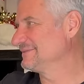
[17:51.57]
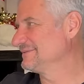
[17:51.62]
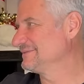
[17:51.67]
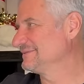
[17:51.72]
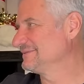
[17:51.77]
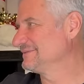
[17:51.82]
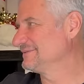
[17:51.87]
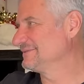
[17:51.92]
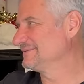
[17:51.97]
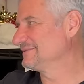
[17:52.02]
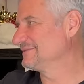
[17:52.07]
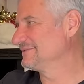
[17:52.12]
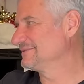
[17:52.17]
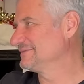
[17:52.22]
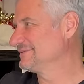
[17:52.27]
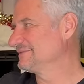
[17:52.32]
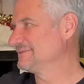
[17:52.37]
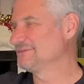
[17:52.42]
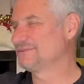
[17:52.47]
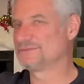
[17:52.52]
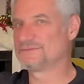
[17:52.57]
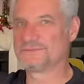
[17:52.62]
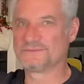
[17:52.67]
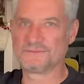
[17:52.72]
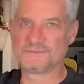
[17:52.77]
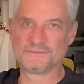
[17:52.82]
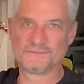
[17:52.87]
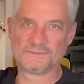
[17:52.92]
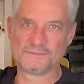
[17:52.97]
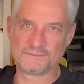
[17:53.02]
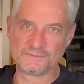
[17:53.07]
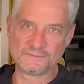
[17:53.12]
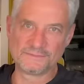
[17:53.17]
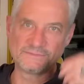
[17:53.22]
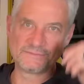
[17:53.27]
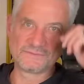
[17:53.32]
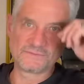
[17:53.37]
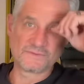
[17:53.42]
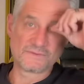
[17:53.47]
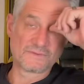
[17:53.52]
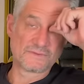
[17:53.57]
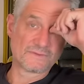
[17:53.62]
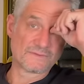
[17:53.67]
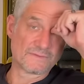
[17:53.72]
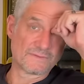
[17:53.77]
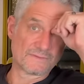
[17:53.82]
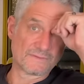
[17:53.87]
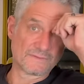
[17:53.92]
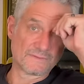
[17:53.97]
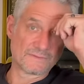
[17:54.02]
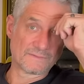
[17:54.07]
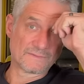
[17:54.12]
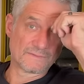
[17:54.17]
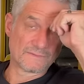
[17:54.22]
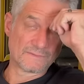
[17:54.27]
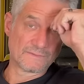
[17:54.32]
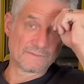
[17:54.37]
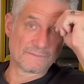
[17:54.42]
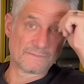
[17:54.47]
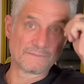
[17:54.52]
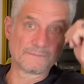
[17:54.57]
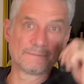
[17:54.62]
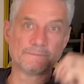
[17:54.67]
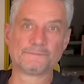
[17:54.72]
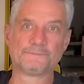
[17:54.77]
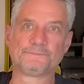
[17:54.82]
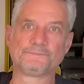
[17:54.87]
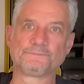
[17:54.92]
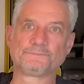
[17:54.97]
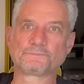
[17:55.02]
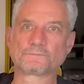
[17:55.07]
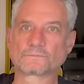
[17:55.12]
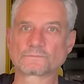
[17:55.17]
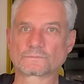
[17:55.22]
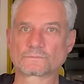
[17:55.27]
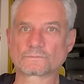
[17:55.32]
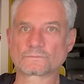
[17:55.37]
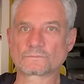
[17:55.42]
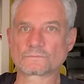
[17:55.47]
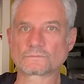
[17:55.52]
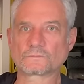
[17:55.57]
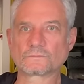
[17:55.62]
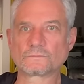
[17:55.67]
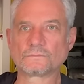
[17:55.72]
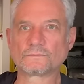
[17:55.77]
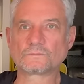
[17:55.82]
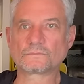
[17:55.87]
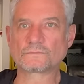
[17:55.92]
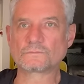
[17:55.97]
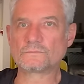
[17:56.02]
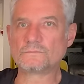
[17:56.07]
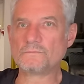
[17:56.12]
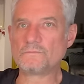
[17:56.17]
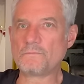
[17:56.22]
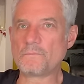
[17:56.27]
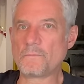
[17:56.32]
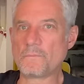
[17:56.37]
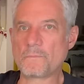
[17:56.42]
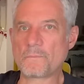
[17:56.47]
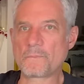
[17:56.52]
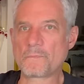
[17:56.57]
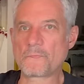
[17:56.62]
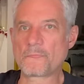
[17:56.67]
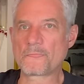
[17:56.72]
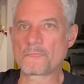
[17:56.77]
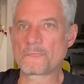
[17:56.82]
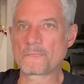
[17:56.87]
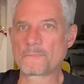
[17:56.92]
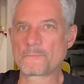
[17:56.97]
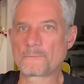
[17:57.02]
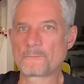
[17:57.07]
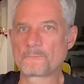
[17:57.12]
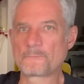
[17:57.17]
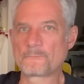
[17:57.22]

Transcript: The person shown says nothing.